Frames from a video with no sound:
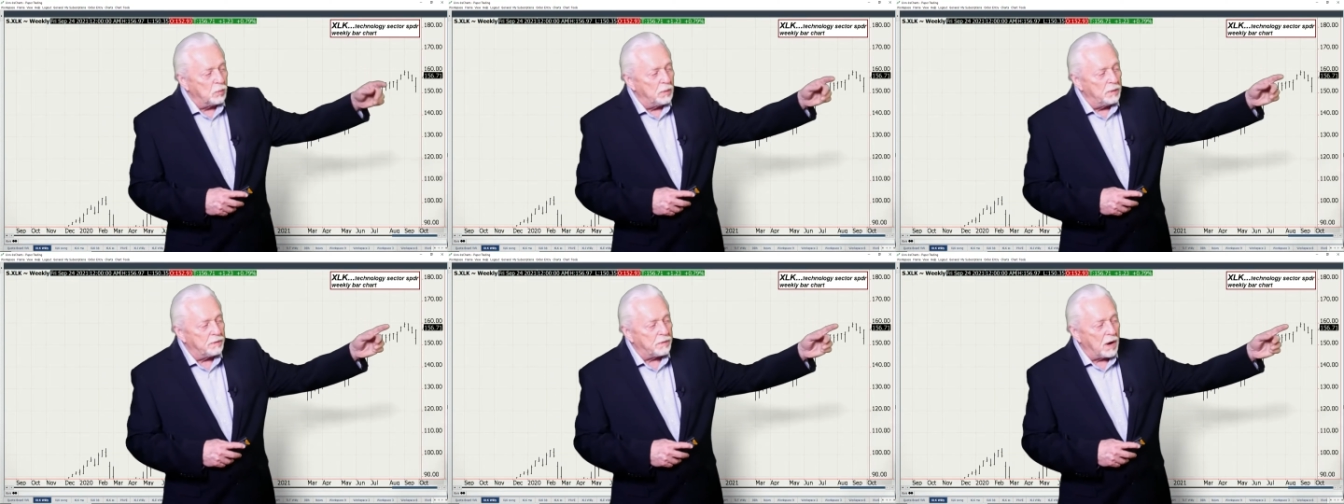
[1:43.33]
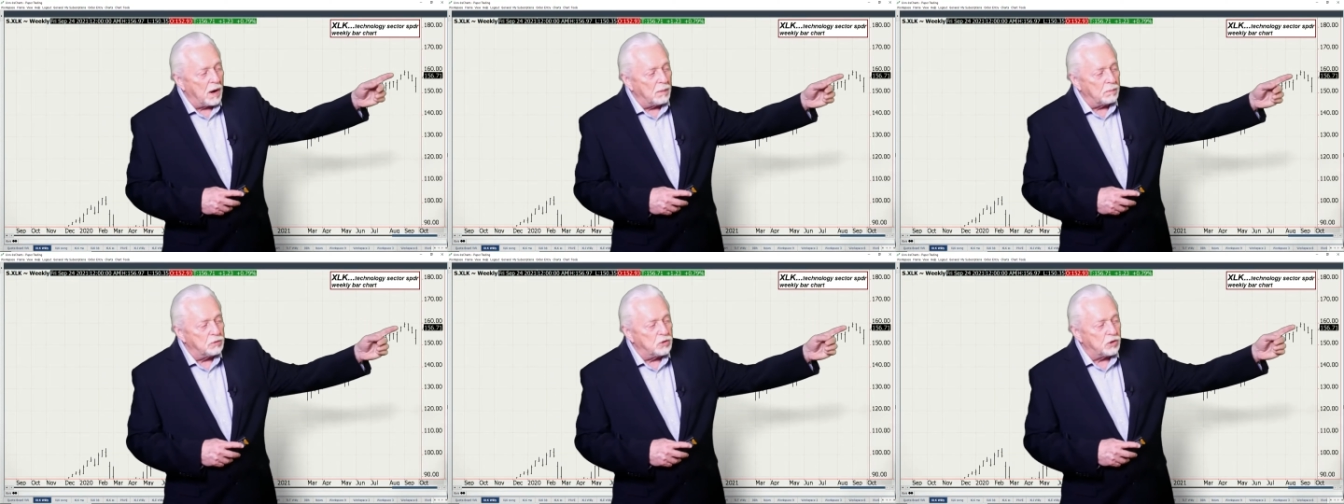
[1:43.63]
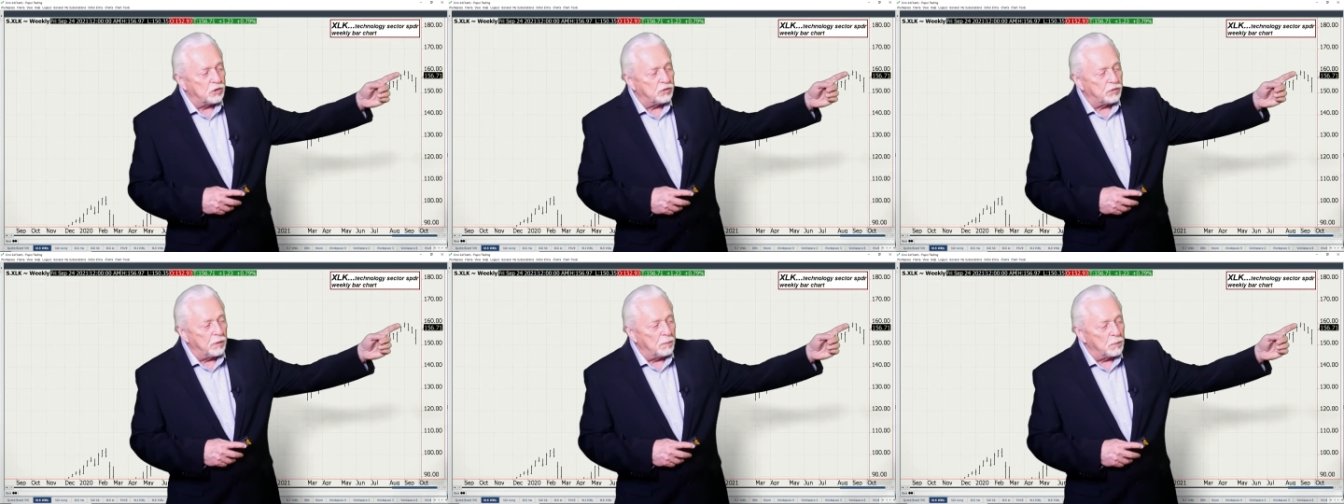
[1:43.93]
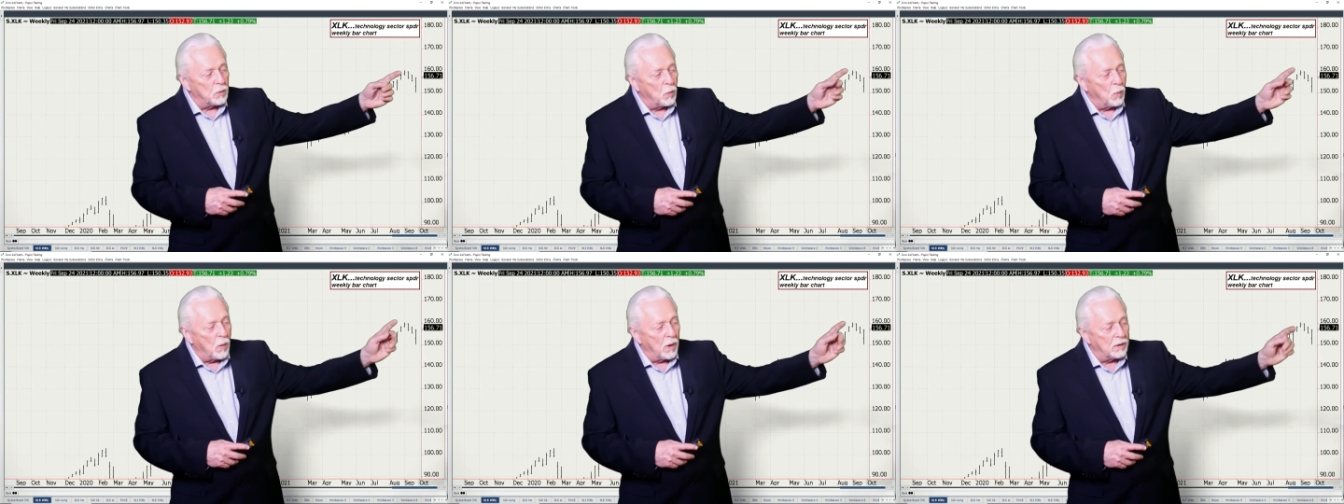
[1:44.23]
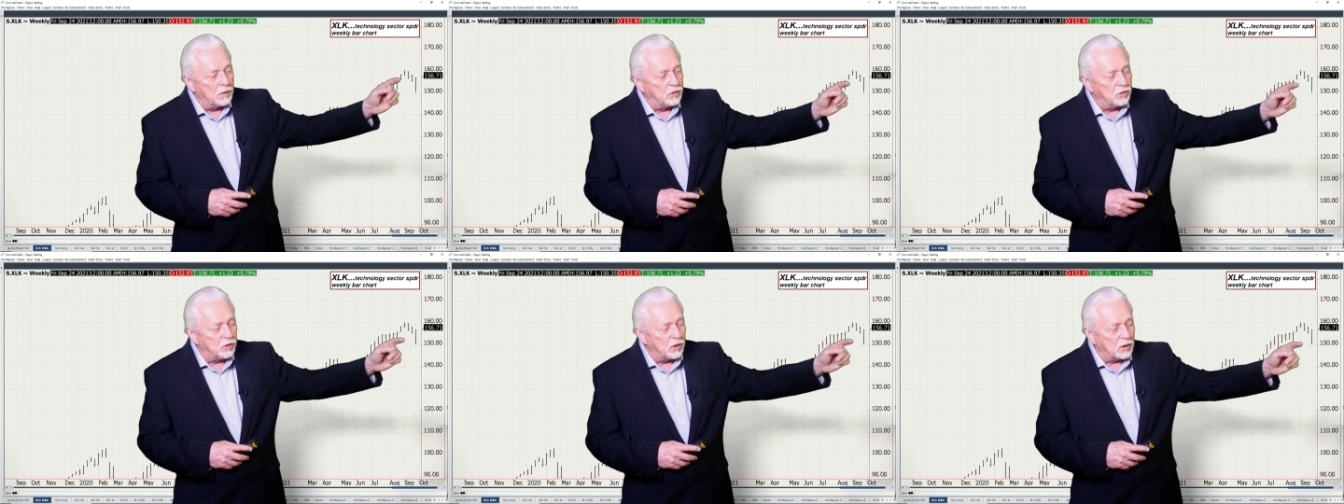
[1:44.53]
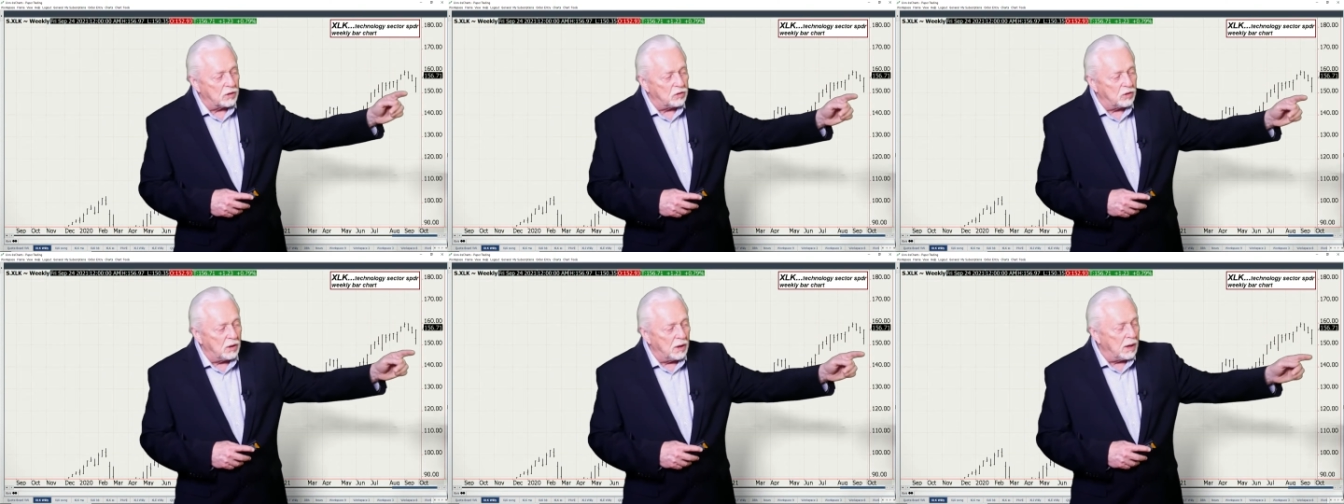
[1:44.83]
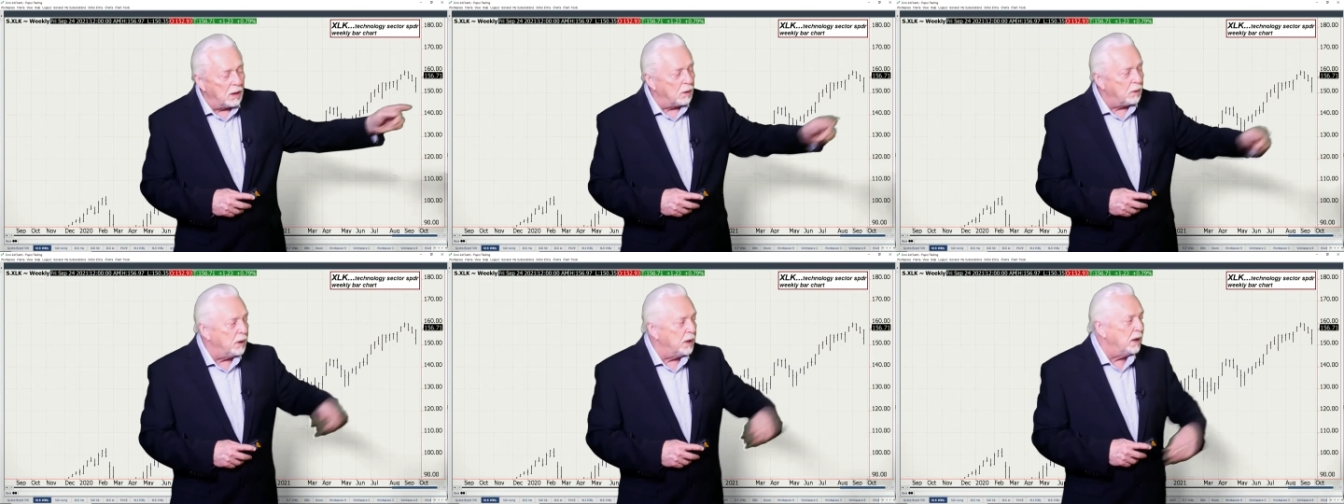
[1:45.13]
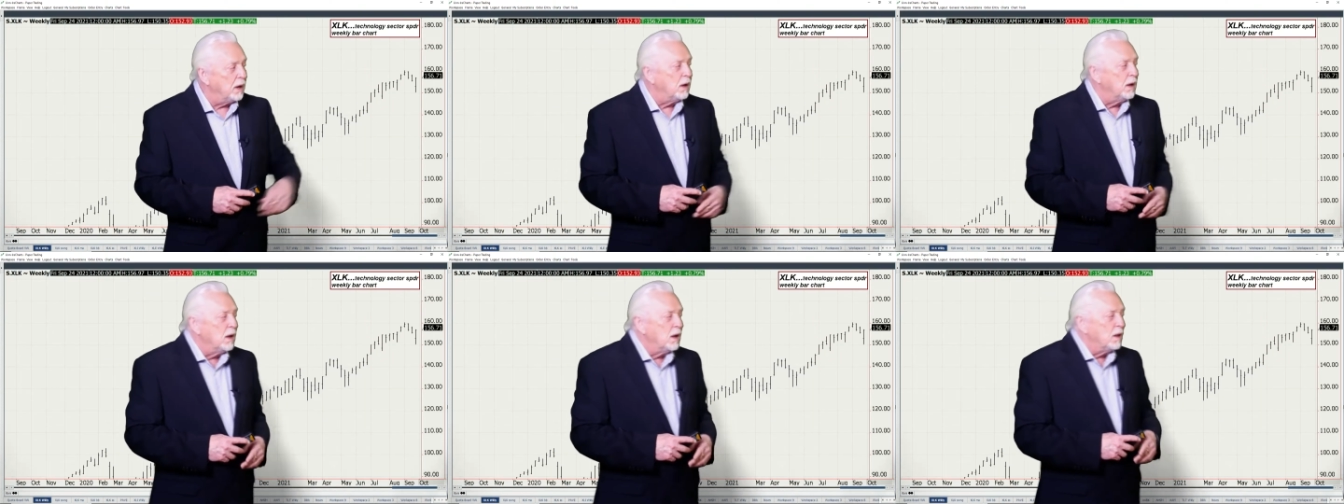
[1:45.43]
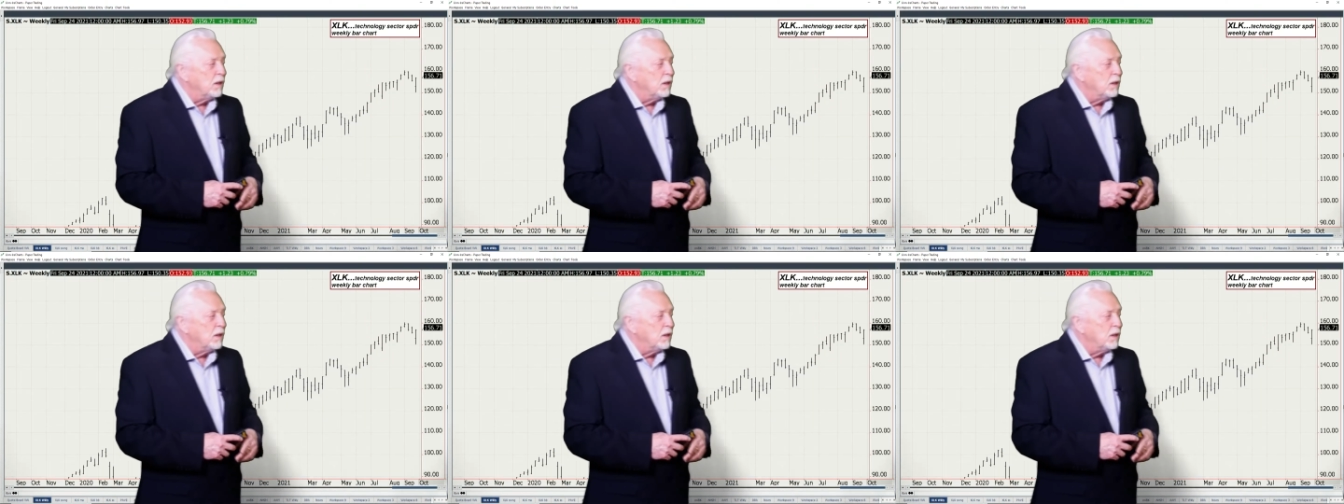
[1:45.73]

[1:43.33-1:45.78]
We've come just from the 160 area.